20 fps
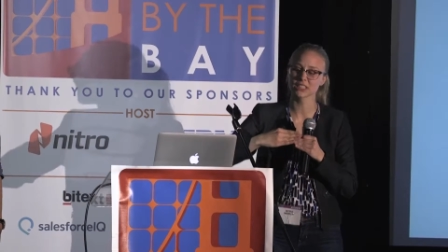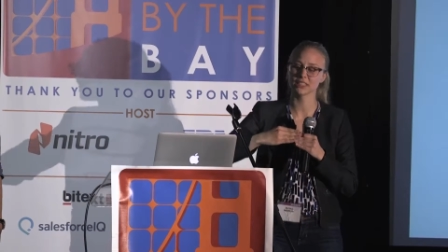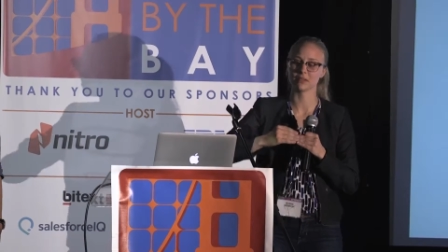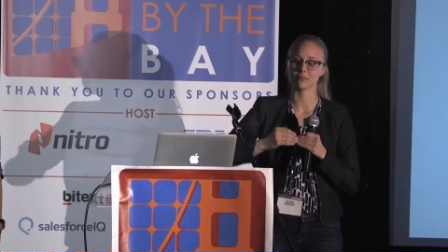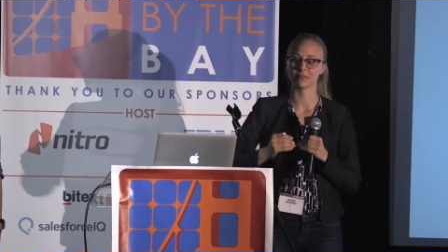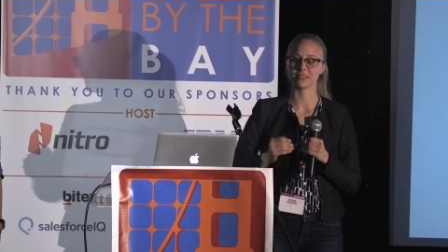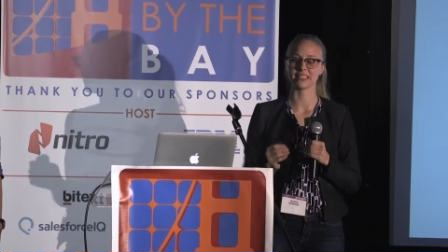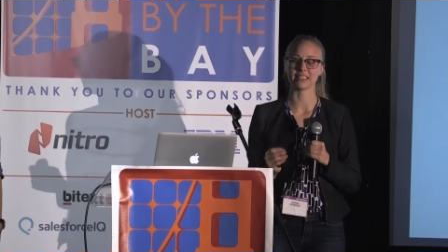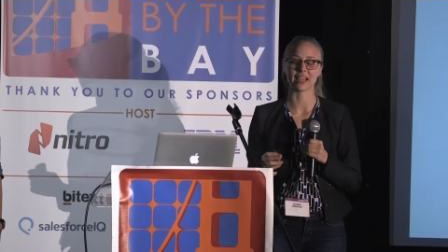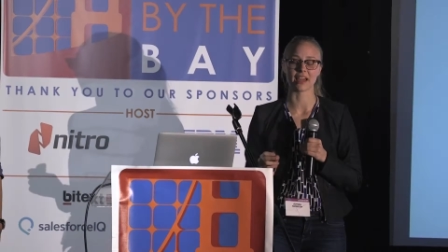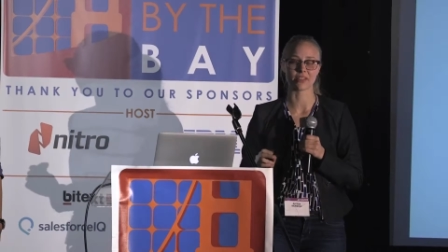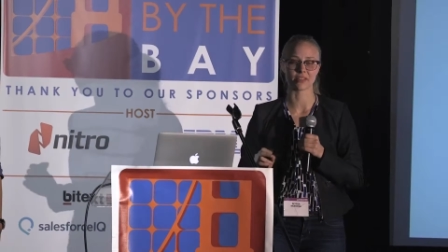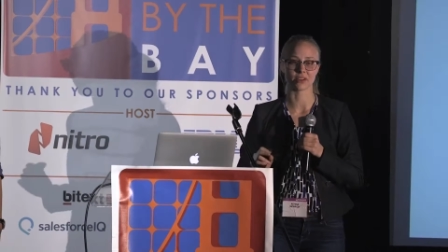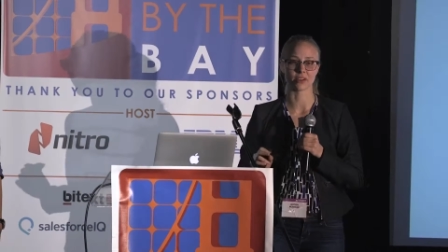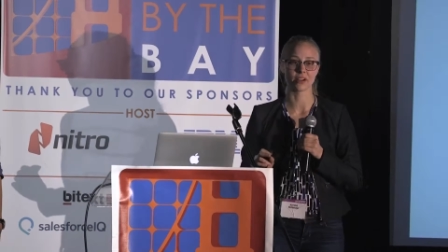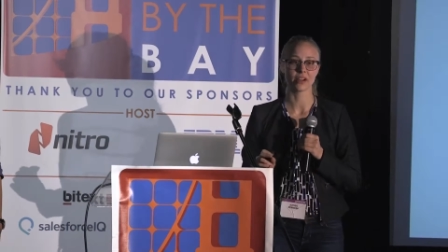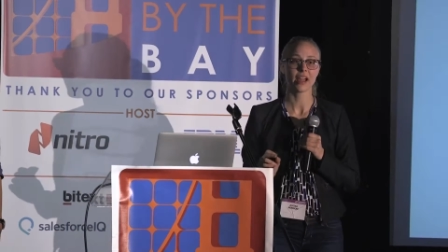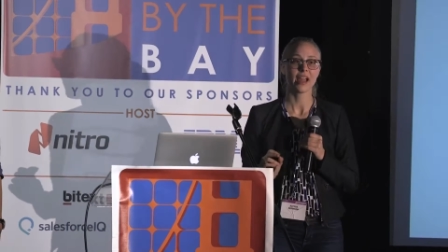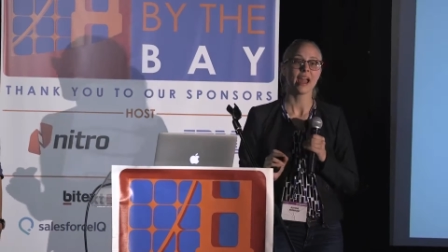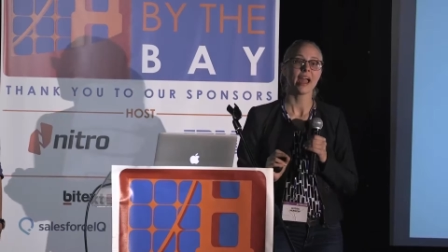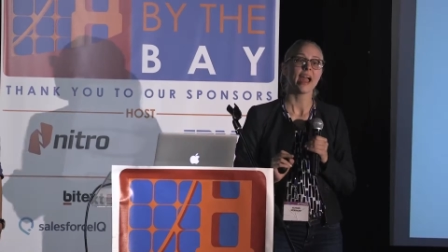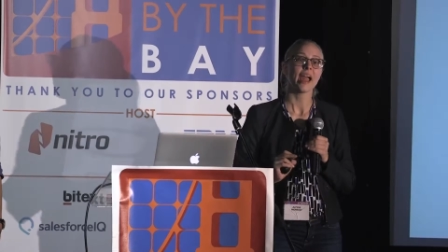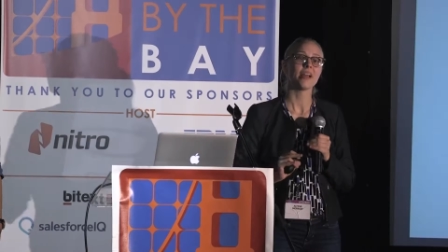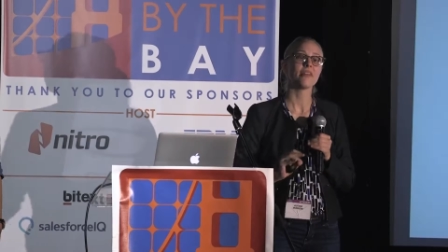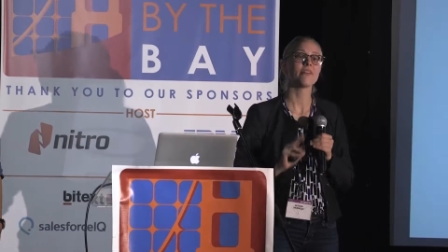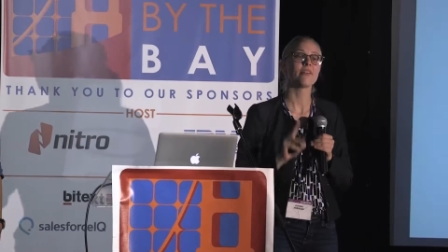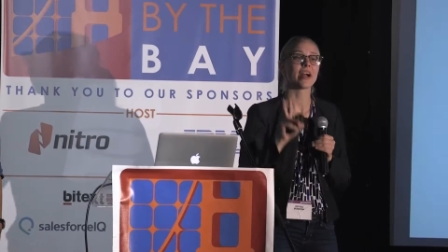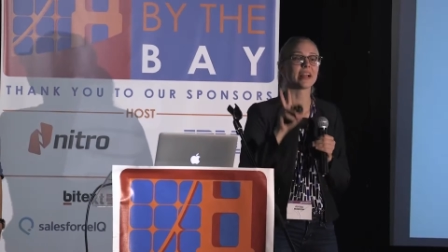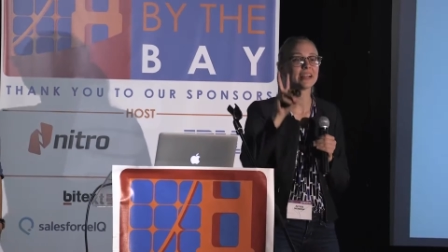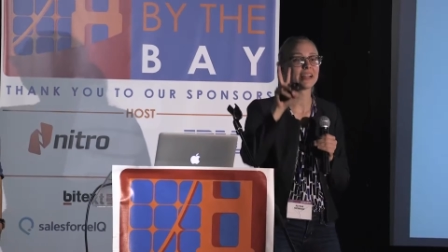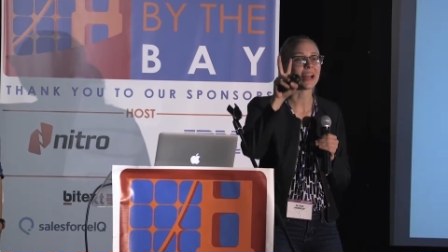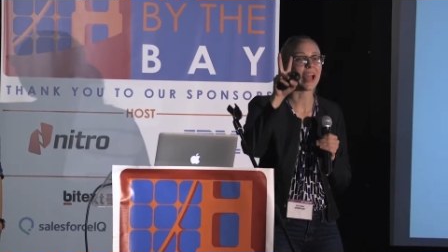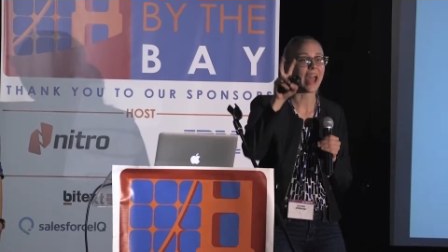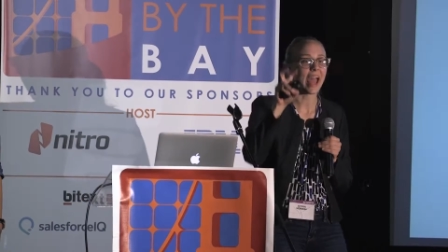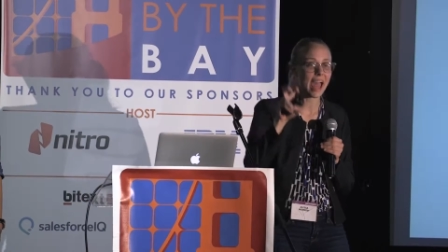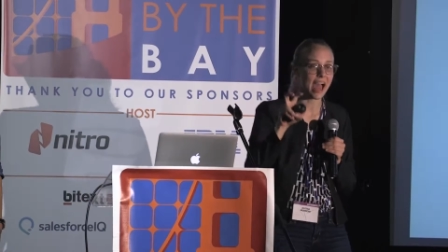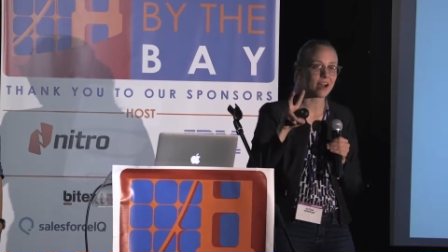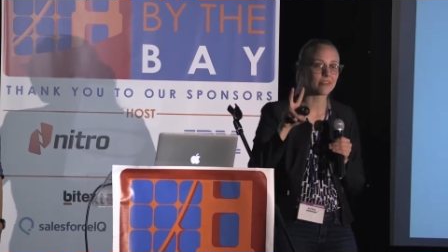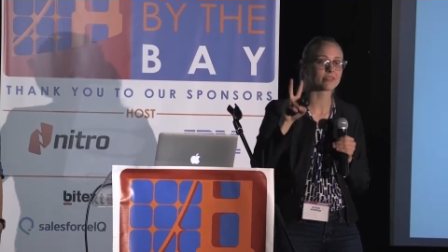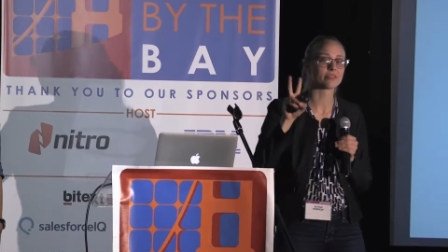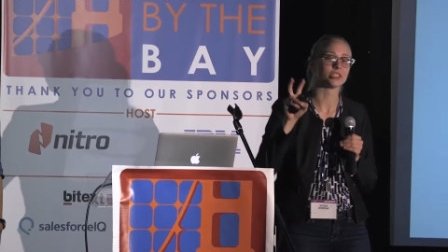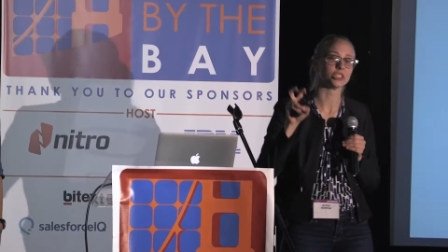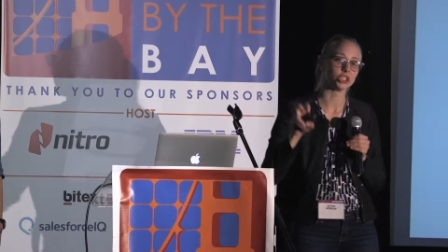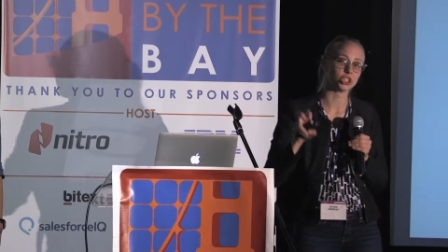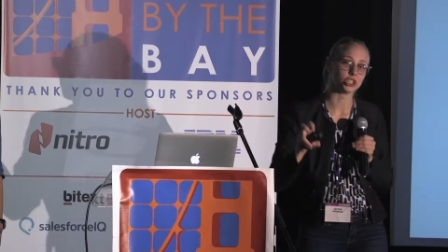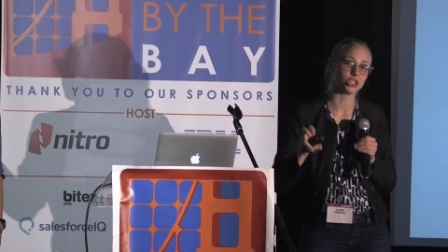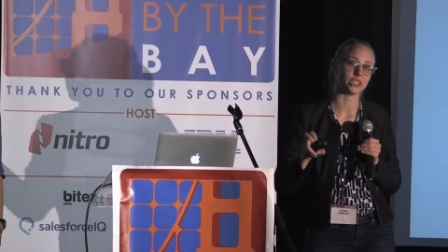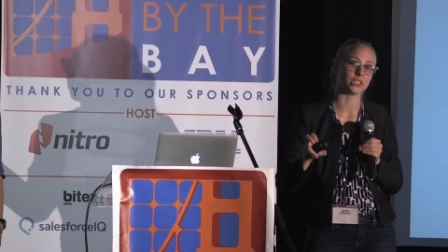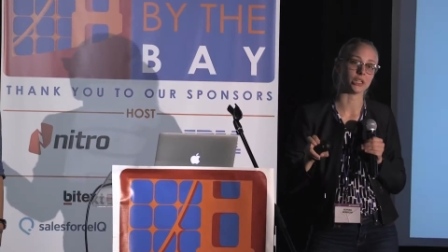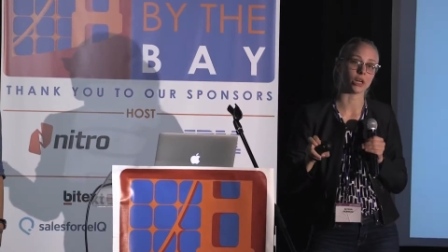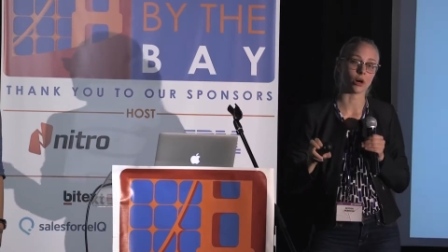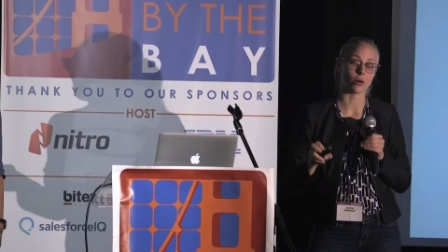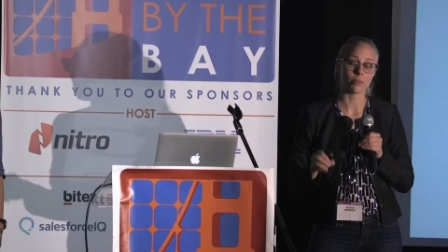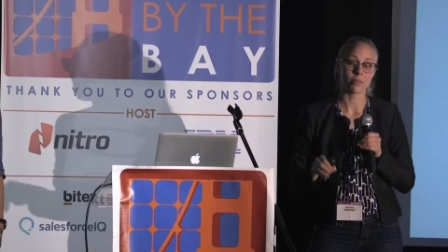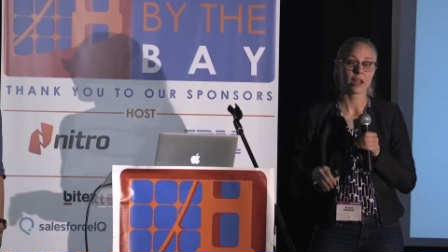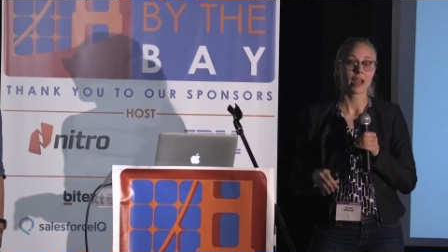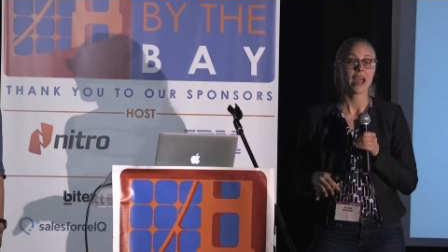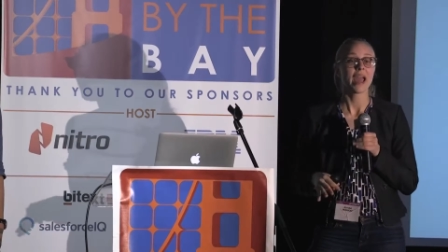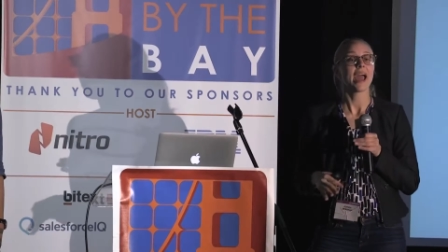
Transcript: them together and find an average genome.